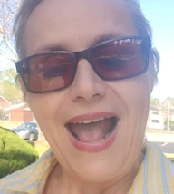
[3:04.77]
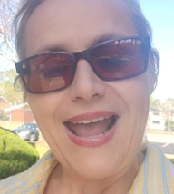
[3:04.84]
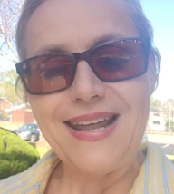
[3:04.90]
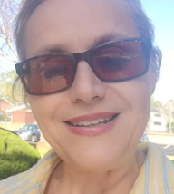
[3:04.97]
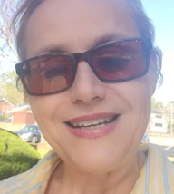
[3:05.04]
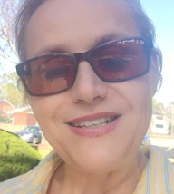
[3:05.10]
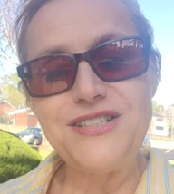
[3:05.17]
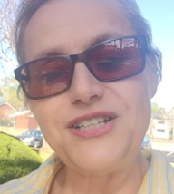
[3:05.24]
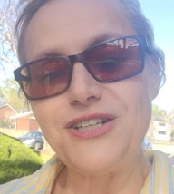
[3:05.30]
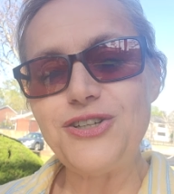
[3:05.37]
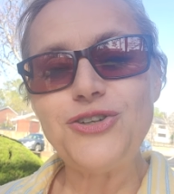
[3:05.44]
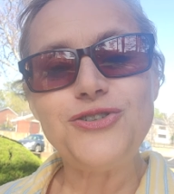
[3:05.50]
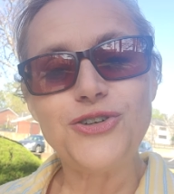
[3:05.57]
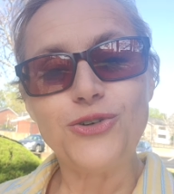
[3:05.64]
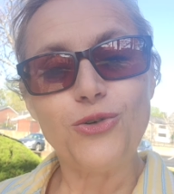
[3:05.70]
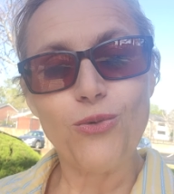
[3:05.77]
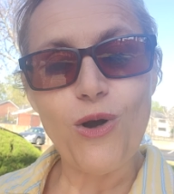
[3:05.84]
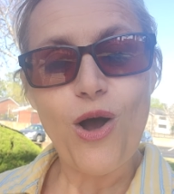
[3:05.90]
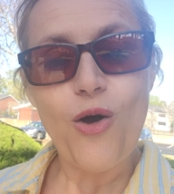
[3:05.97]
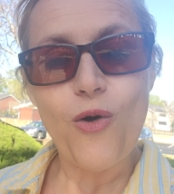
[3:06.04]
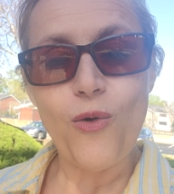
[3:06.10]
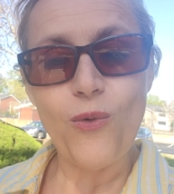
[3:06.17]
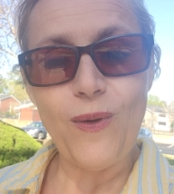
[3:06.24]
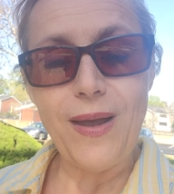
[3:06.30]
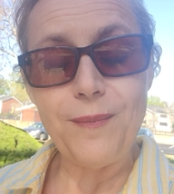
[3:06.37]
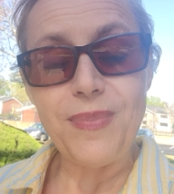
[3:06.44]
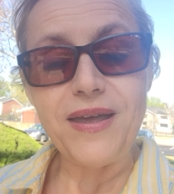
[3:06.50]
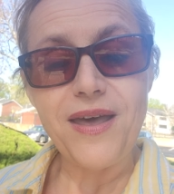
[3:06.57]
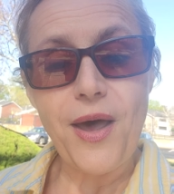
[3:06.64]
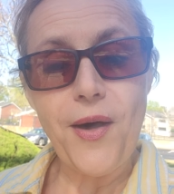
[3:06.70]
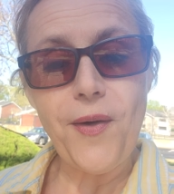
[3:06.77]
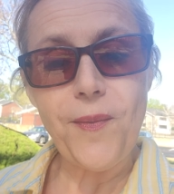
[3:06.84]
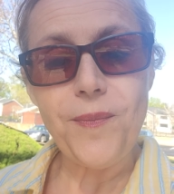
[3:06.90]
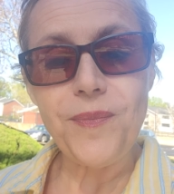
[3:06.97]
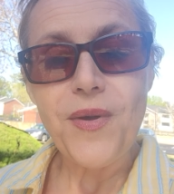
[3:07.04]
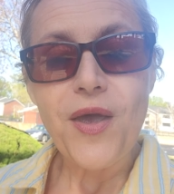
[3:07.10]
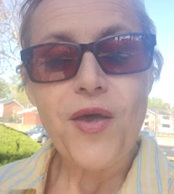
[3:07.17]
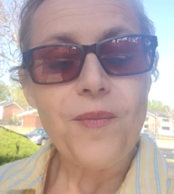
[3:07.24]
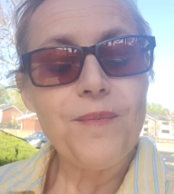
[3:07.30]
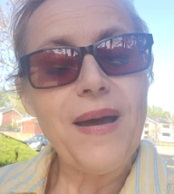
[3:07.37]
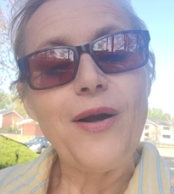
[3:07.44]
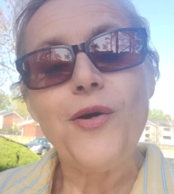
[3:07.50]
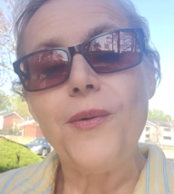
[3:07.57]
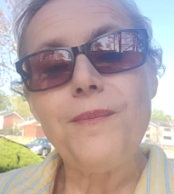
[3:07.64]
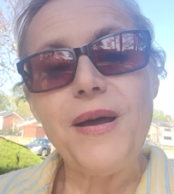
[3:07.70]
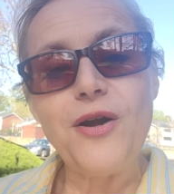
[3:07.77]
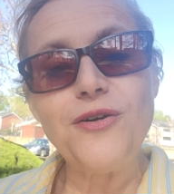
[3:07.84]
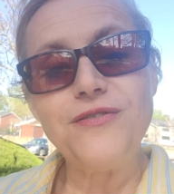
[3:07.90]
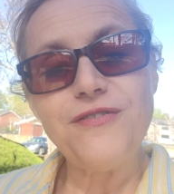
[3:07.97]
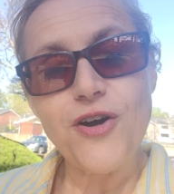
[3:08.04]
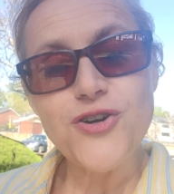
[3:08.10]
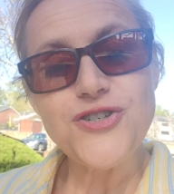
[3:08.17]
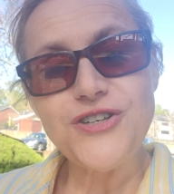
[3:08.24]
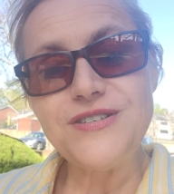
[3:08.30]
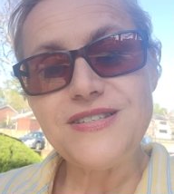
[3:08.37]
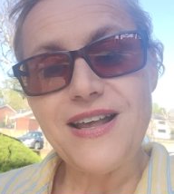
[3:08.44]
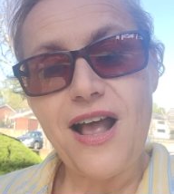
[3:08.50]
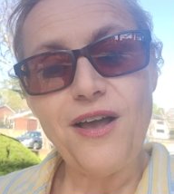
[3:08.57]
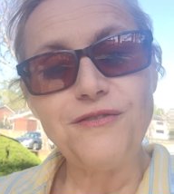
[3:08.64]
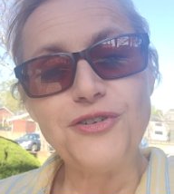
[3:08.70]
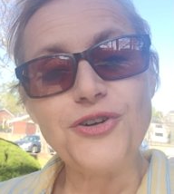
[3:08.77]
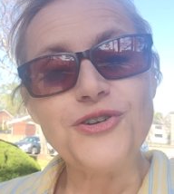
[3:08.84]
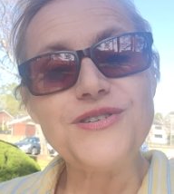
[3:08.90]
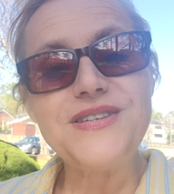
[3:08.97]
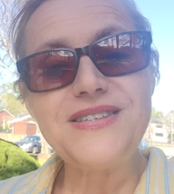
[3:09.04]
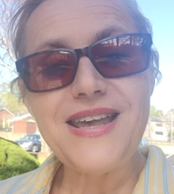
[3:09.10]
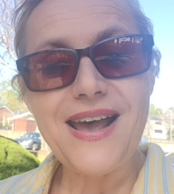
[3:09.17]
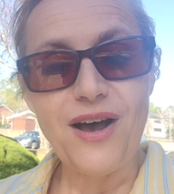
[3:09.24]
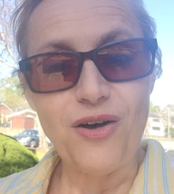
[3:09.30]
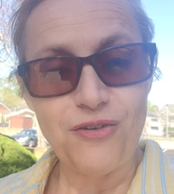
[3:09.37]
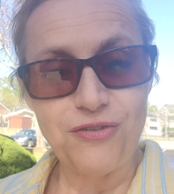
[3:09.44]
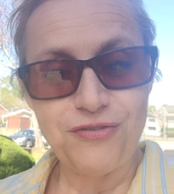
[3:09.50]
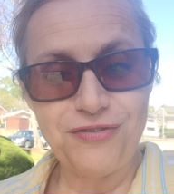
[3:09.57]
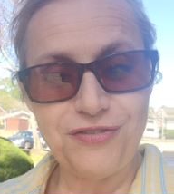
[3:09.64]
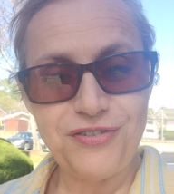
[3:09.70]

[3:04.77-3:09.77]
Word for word: and continue to grow and become better and better versions of yourself.